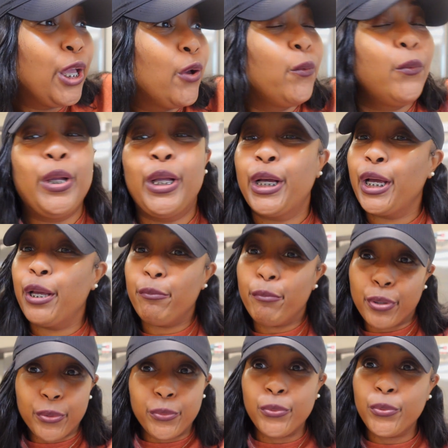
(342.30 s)
We cutting,
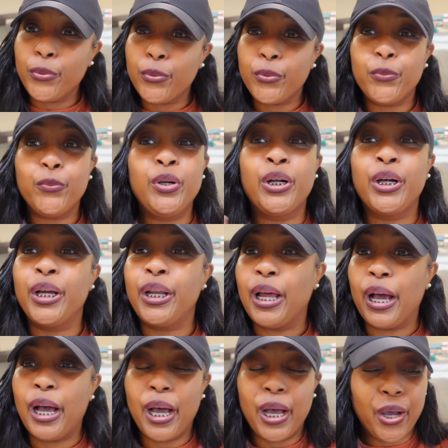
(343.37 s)
boo. We cutting
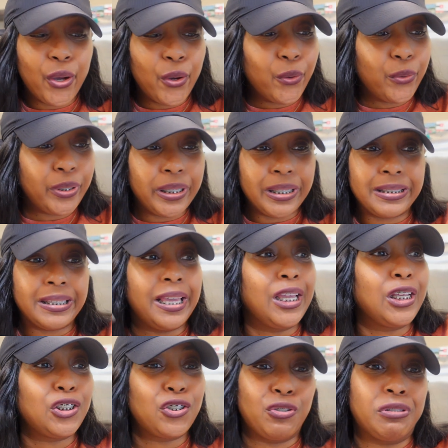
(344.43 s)
all this
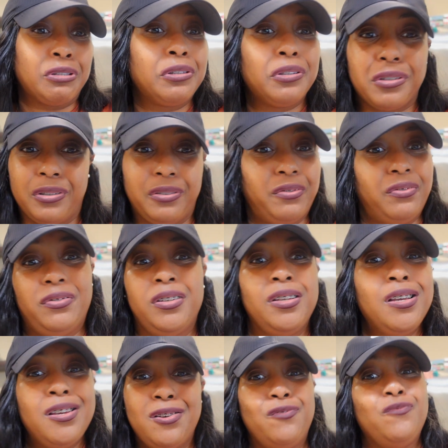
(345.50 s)
extra stuff.
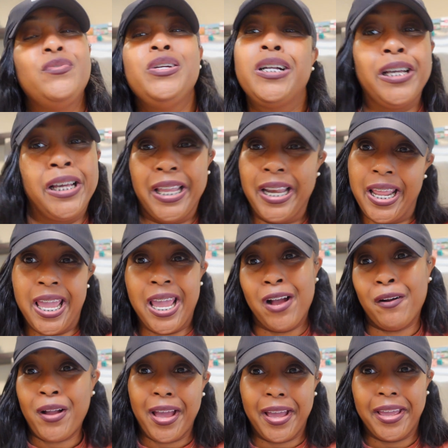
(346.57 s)
We cutting it.
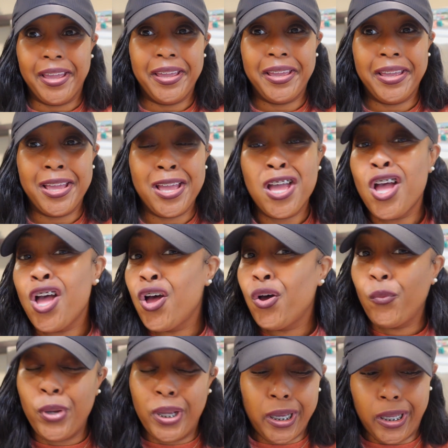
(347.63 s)
Okay.
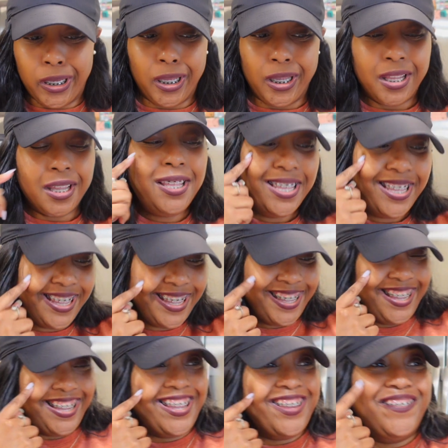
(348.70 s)
We cutting it. But
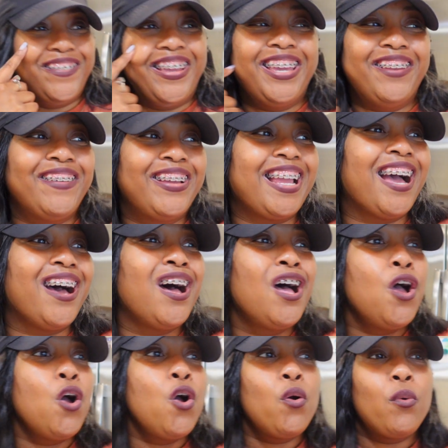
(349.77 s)
anyway, y'all,
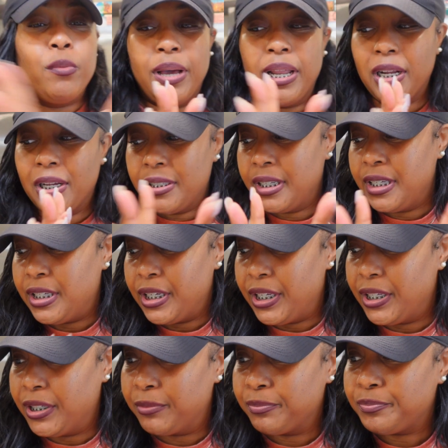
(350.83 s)
we're about to go to the
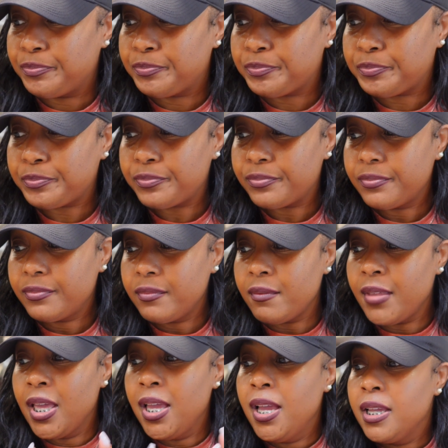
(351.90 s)
gym.
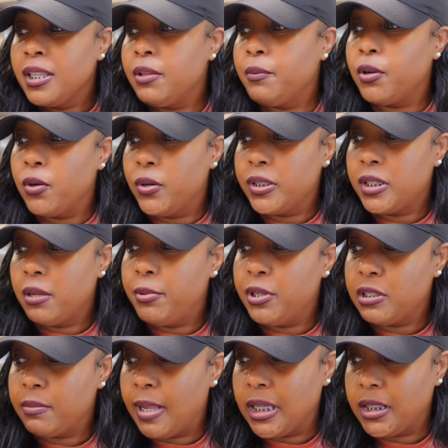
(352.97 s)
Then we're going to the beauty
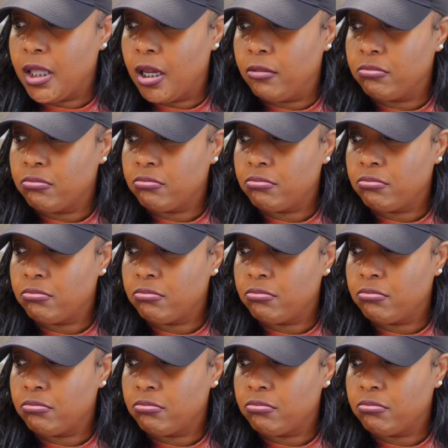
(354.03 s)
supply store.